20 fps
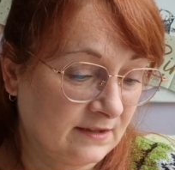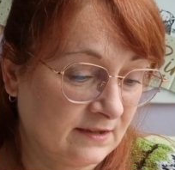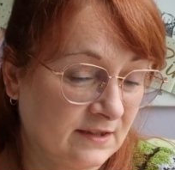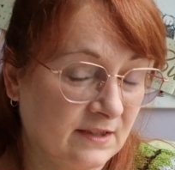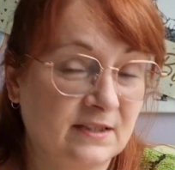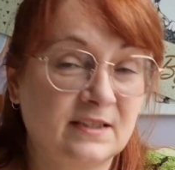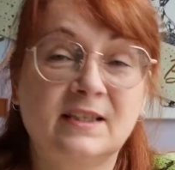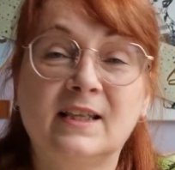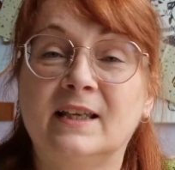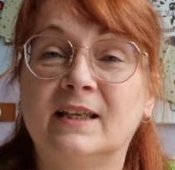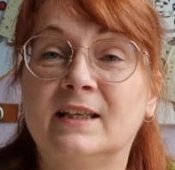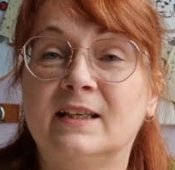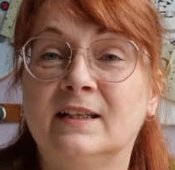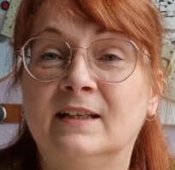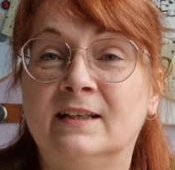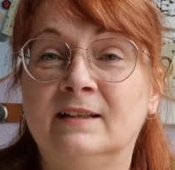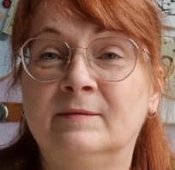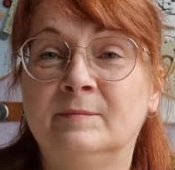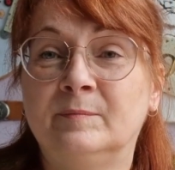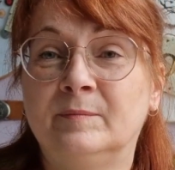because they
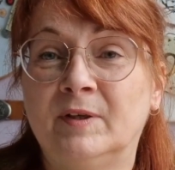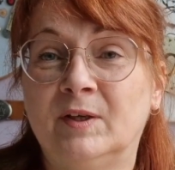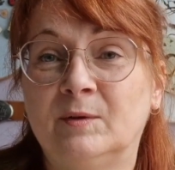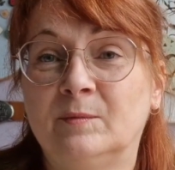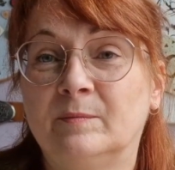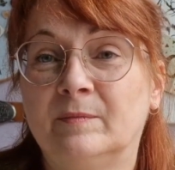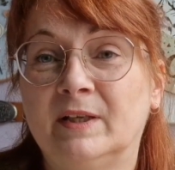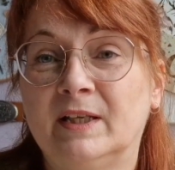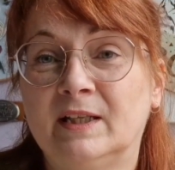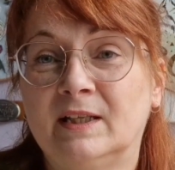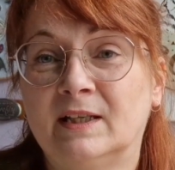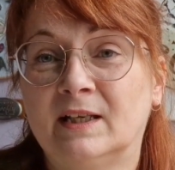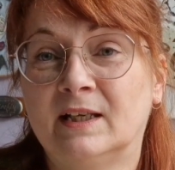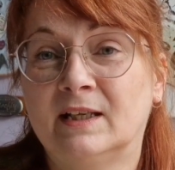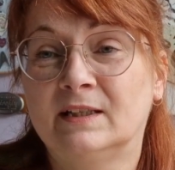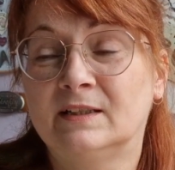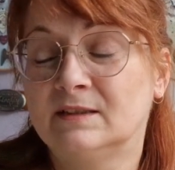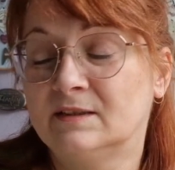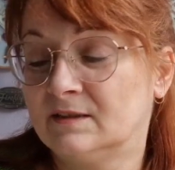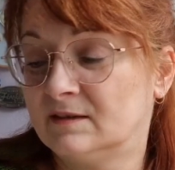can mute me
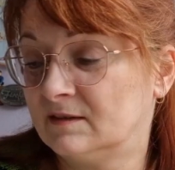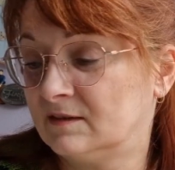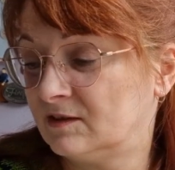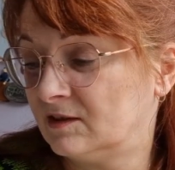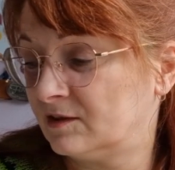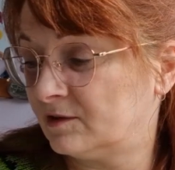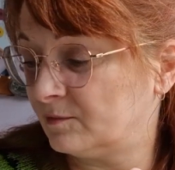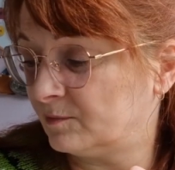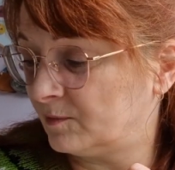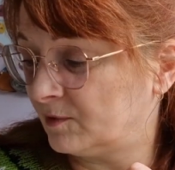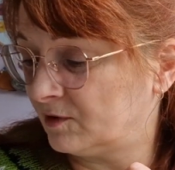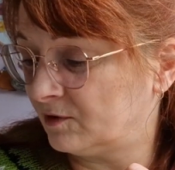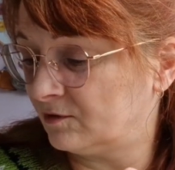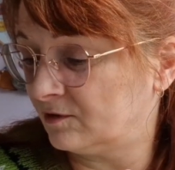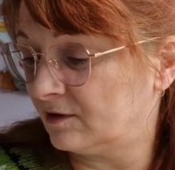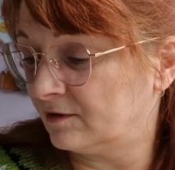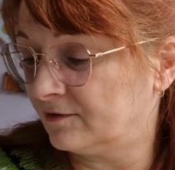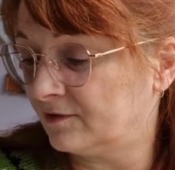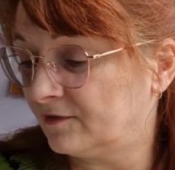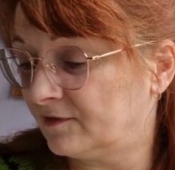and just
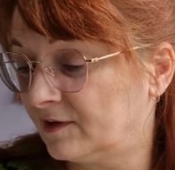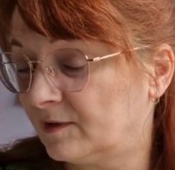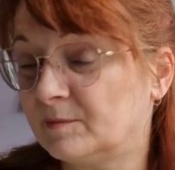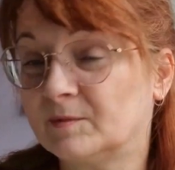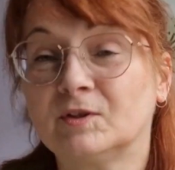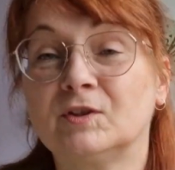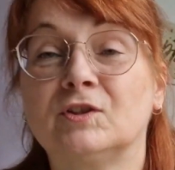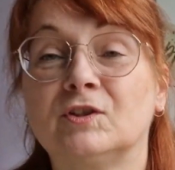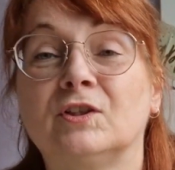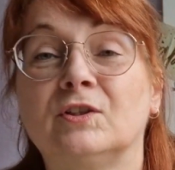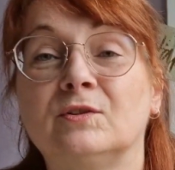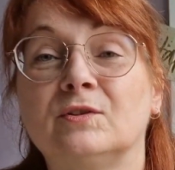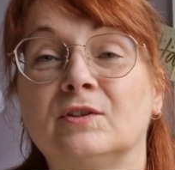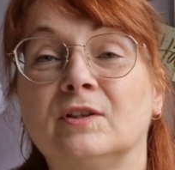wander off if they want to.